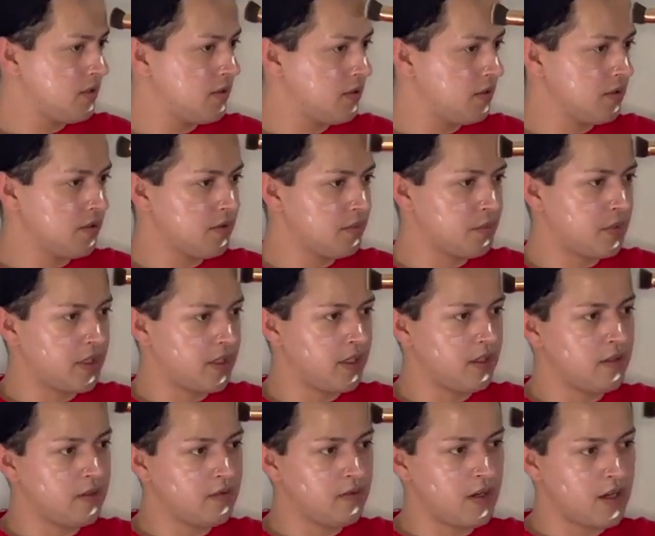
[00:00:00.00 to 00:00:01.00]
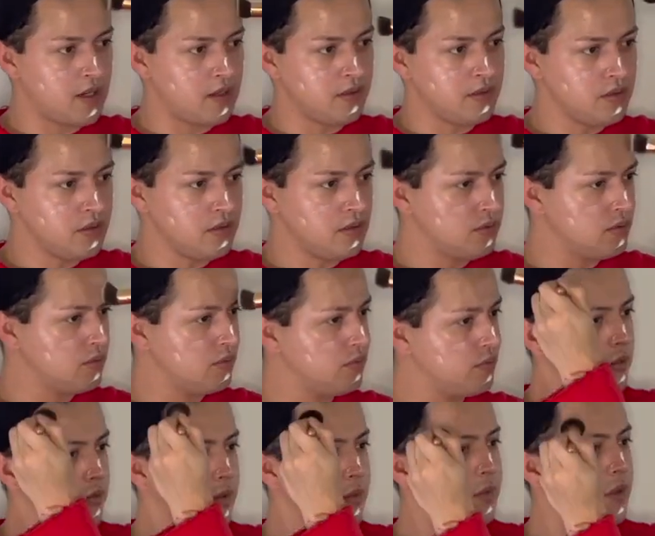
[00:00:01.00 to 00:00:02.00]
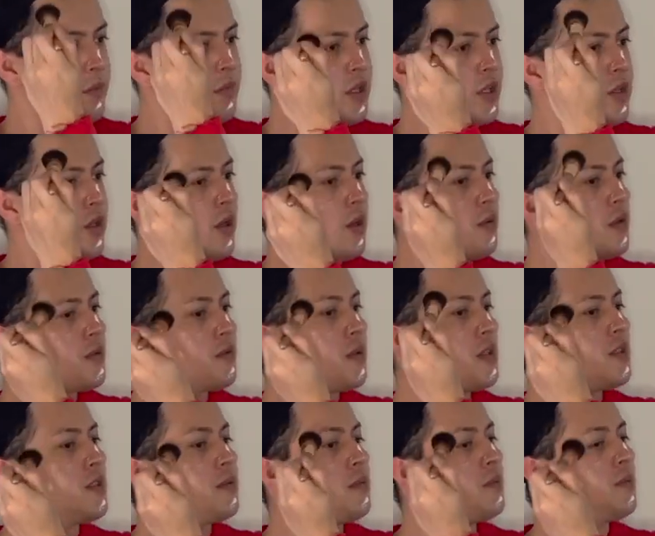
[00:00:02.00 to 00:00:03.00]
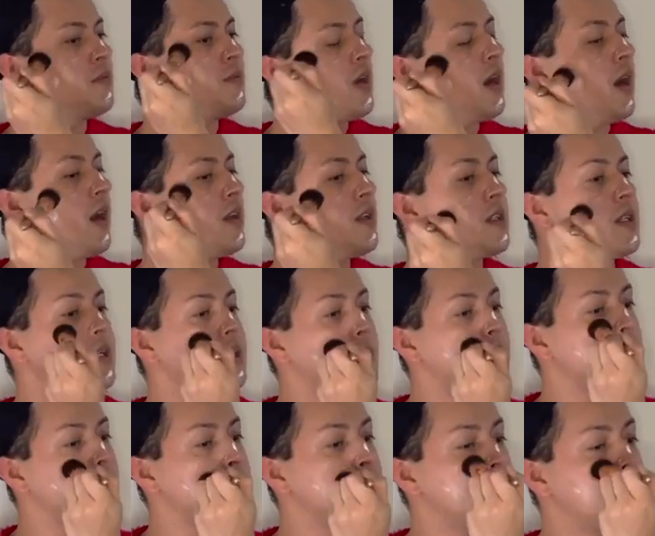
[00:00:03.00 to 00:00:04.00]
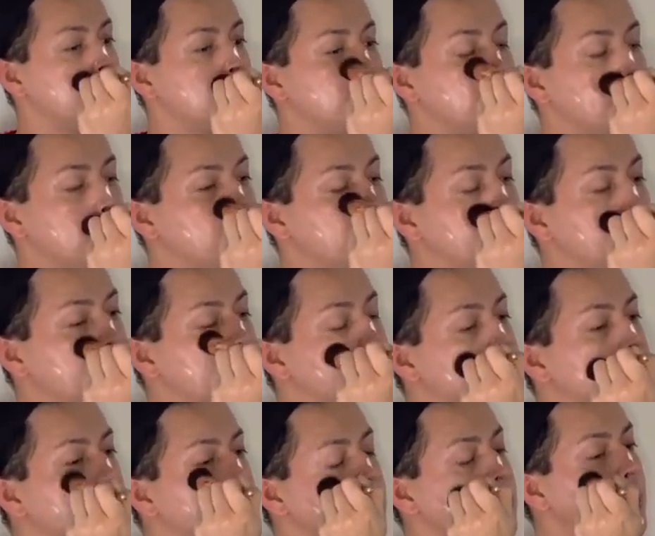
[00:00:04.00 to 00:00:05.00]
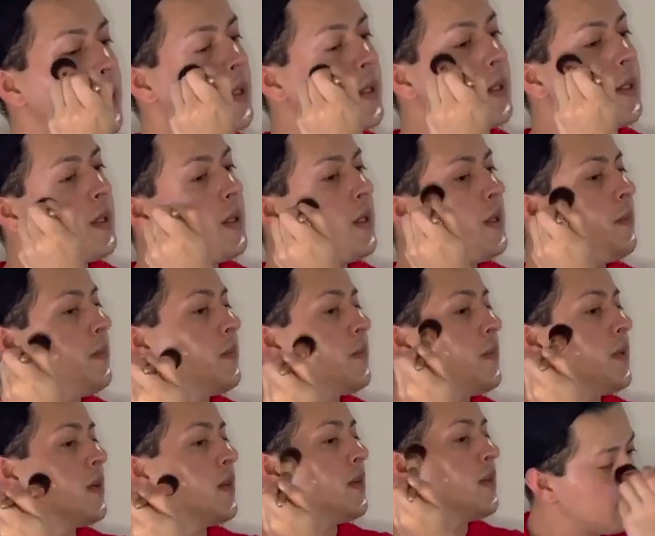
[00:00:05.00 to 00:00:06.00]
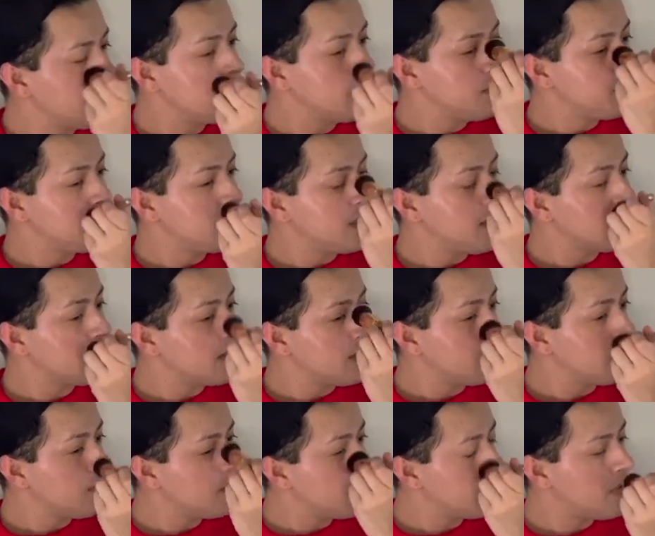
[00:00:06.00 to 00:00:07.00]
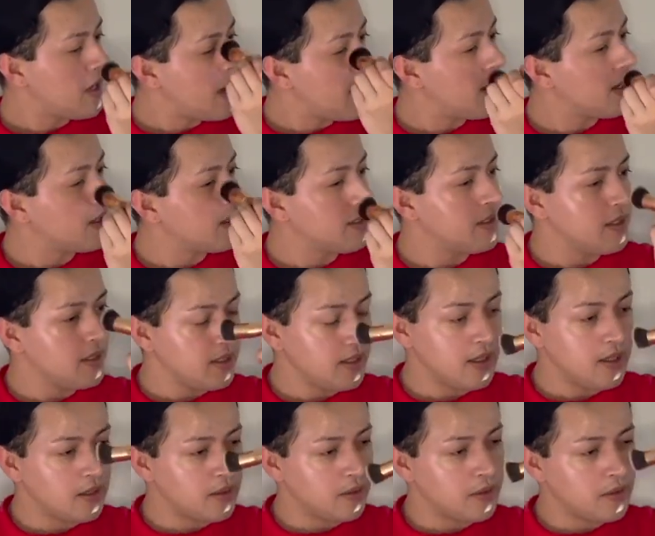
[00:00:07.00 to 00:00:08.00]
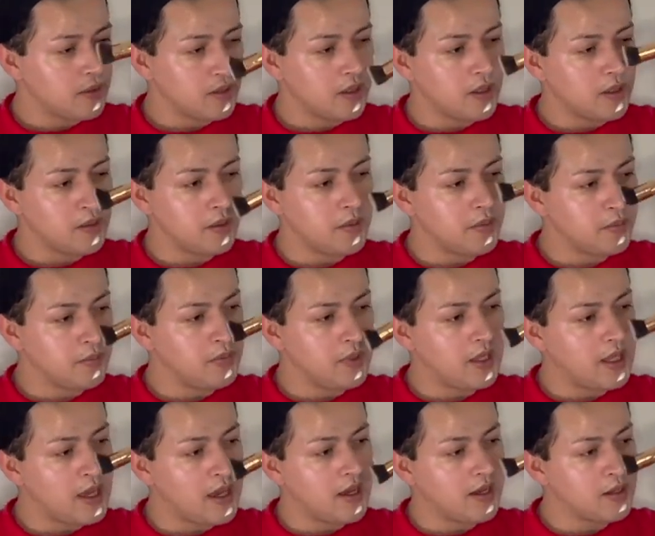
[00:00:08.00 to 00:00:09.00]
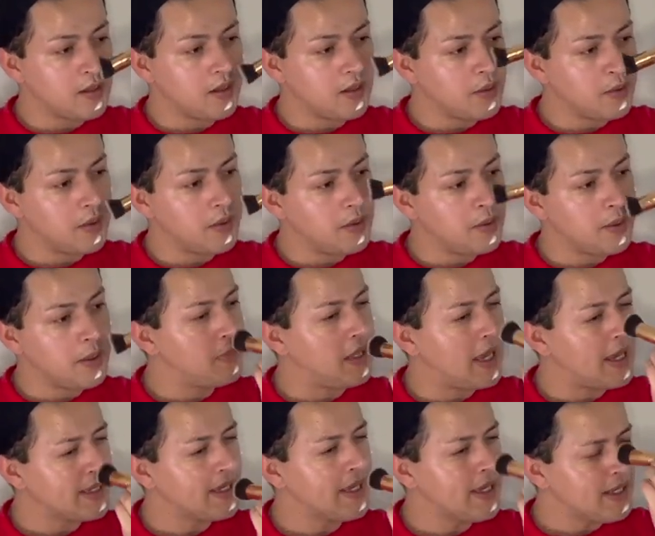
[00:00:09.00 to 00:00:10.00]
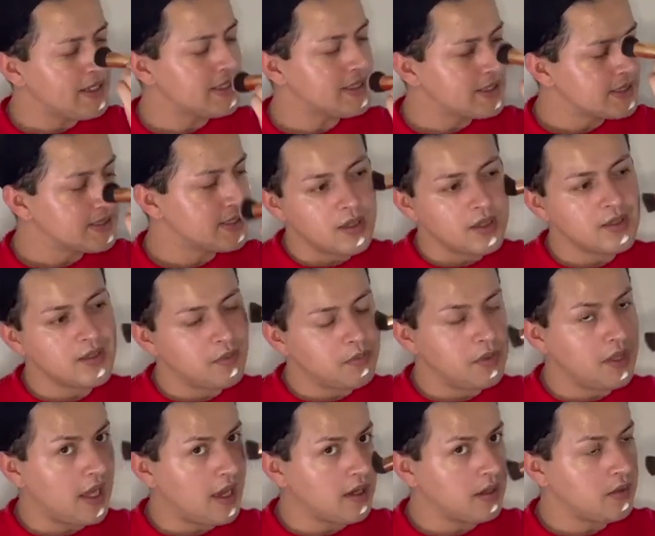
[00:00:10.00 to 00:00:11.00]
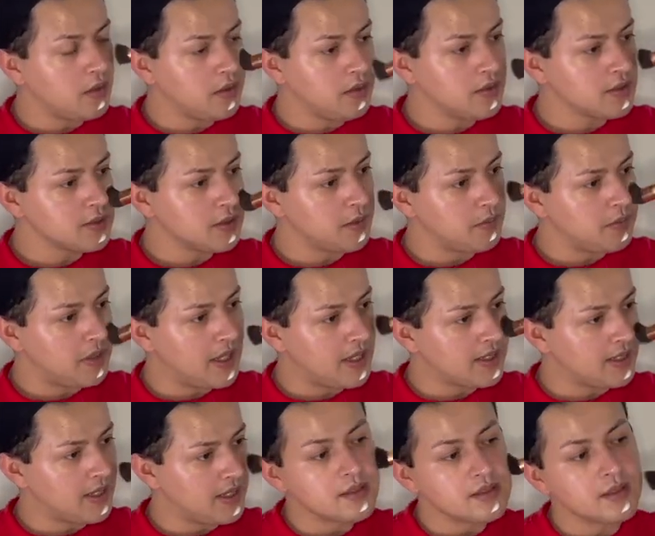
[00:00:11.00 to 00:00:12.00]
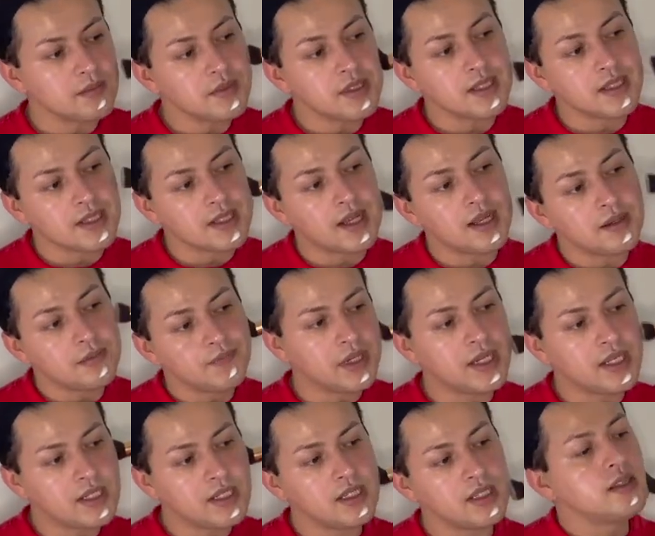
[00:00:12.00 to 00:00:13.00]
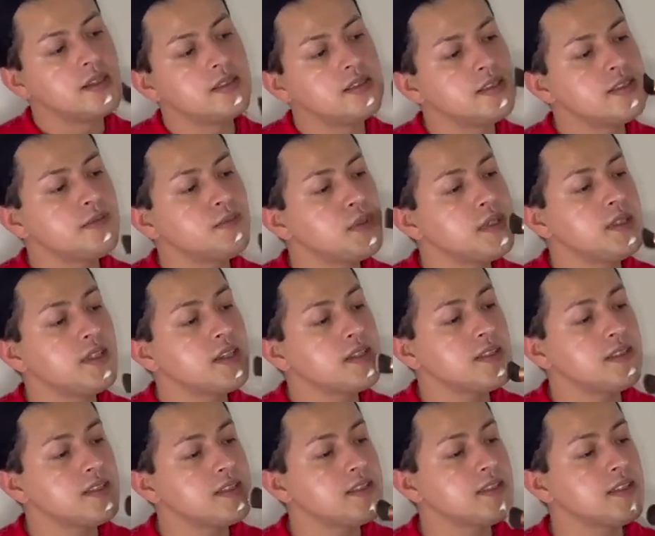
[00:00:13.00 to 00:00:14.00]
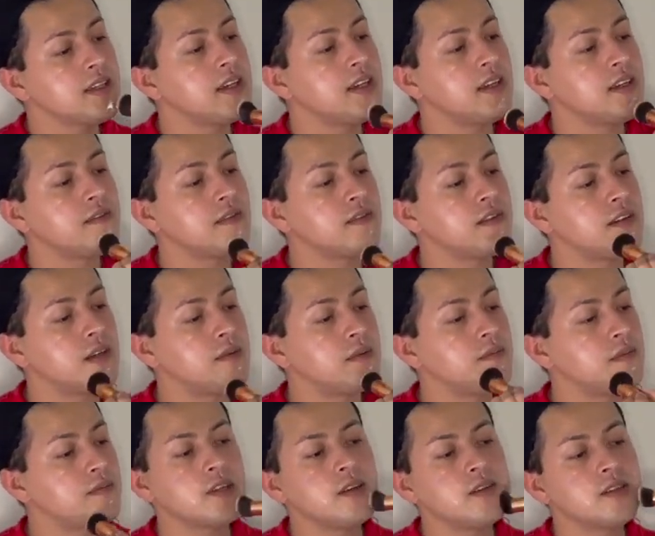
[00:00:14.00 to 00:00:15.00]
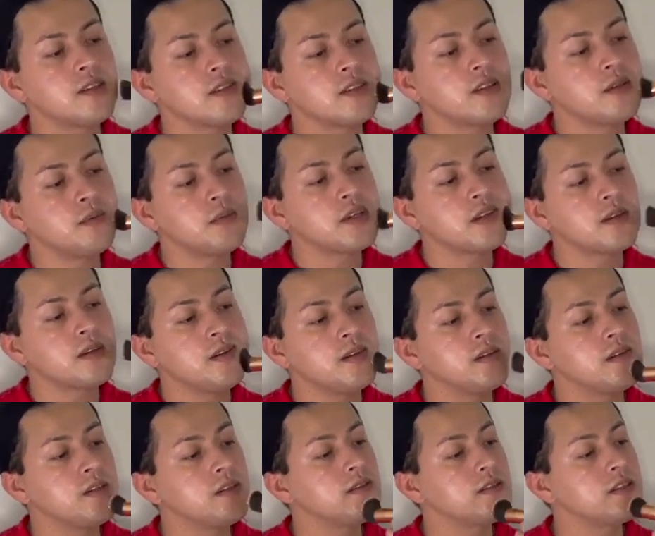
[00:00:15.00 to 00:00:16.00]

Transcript: to spread it around. Remember, you always want to hydrate your face before doing makeup to protect it from acne or blackheads? Is it black holes or blackheads? Something like that. But just protect your skin from all the chemicals